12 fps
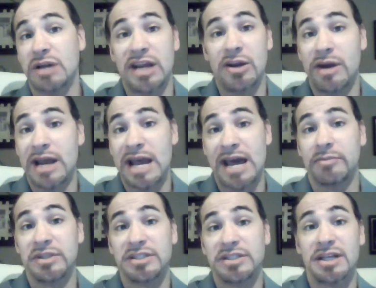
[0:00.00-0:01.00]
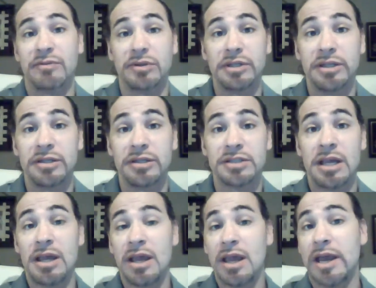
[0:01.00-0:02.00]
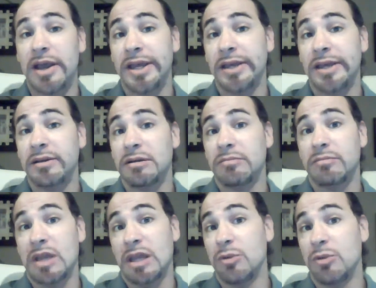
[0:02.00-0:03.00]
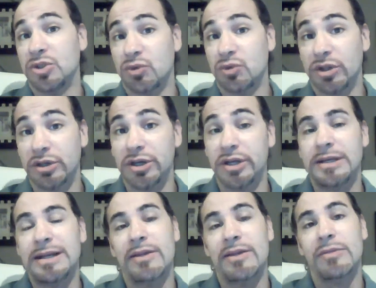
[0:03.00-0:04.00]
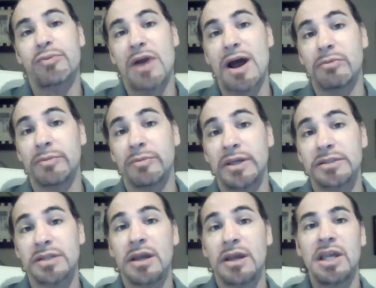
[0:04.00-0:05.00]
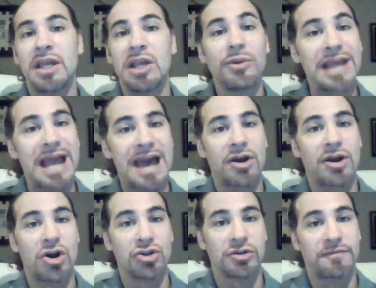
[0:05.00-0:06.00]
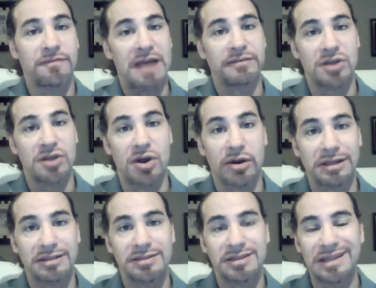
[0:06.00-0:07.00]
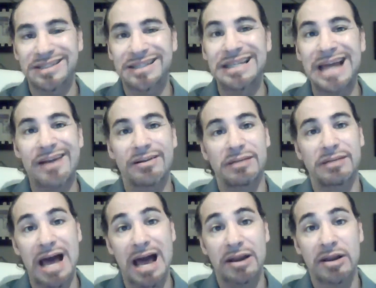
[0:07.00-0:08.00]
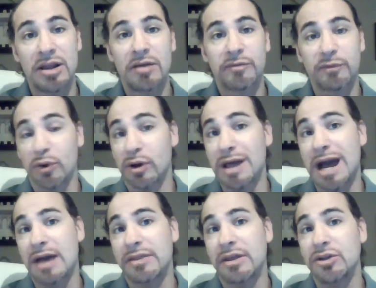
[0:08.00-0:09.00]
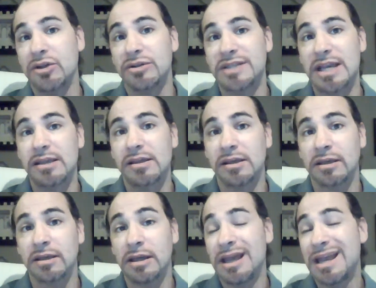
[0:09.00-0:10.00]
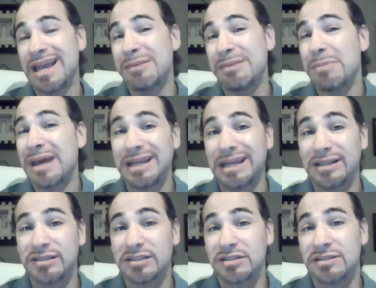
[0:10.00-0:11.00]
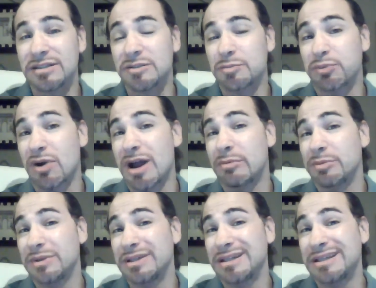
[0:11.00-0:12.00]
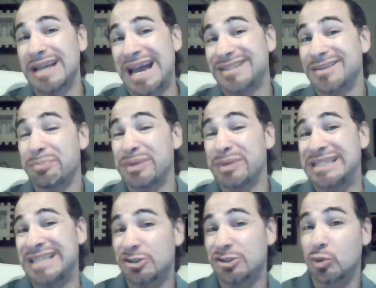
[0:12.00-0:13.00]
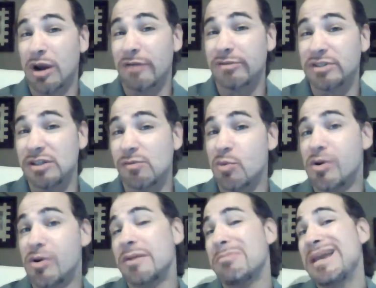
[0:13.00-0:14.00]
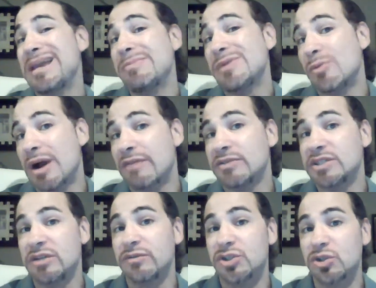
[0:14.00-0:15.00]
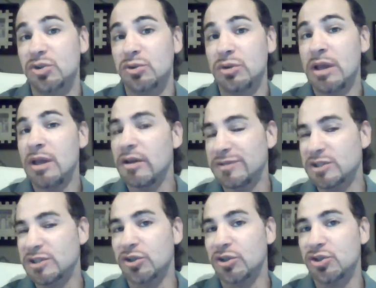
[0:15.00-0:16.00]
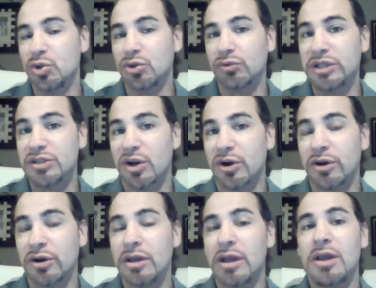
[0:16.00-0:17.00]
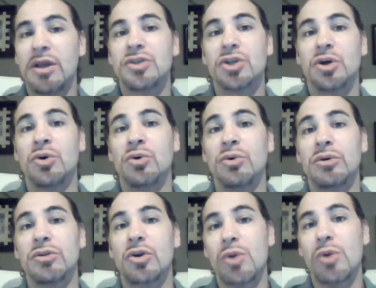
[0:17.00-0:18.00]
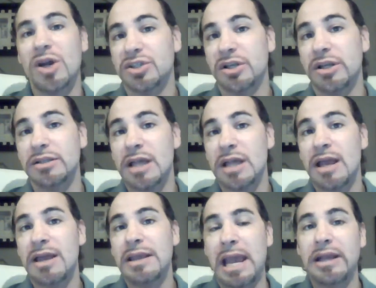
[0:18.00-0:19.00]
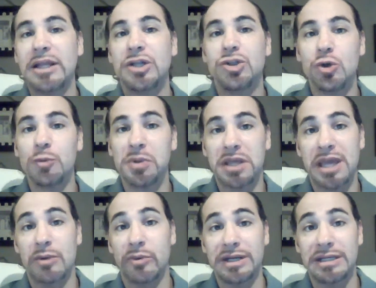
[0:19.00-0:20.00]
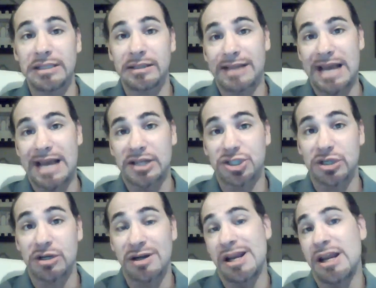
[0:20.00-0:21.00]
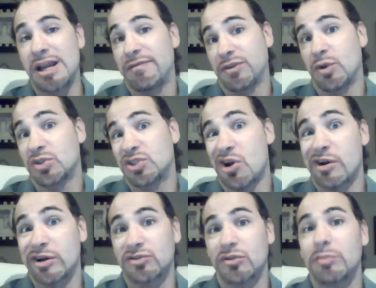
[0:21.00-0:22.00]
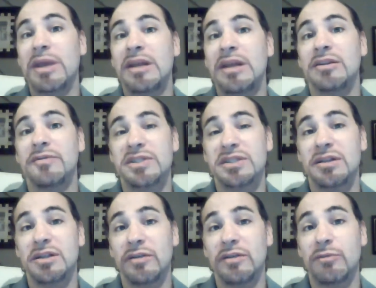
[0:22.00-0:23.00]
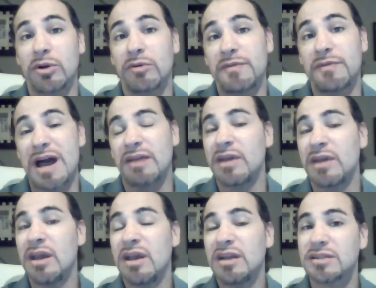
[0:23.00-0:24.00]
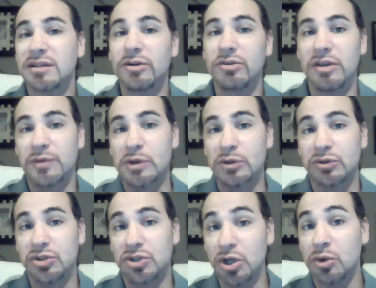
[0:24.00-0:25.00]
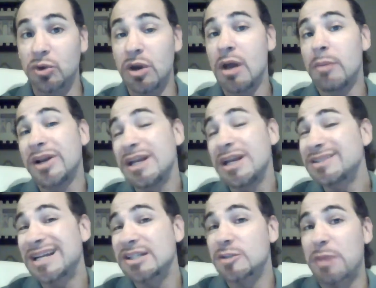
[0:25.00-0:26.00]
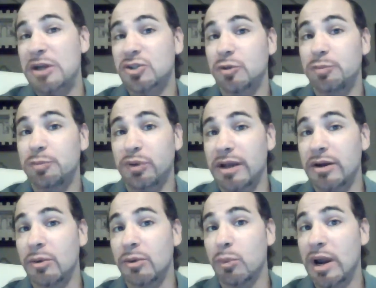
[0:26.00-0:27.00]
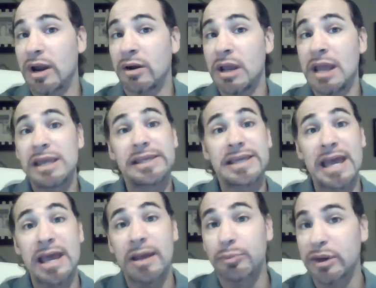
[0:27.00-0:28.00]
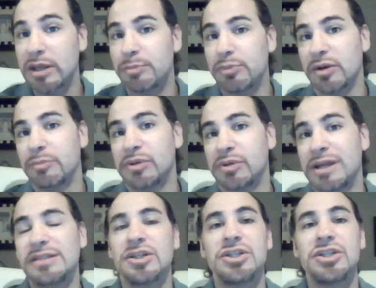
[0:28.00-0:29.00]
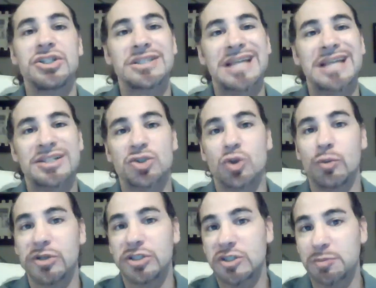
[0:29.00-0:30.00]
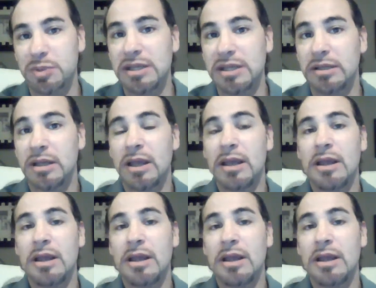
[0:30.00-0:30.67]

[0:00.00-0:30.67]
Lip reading: I know I had him in several leagues, and he was really good. Now, the problem is he only had 105 targets. That's not a lot for a guy that you're taking in many instances probably as a potential wide receiver 1, maybe a wide receiver 2 if it's on the 2-3 turn. So the question is, can he duplicate what he did last year if those targets remain in the vicinity of 105? It's a little difficult to do, but he's that special player where he can break big plays and he just has so much speed.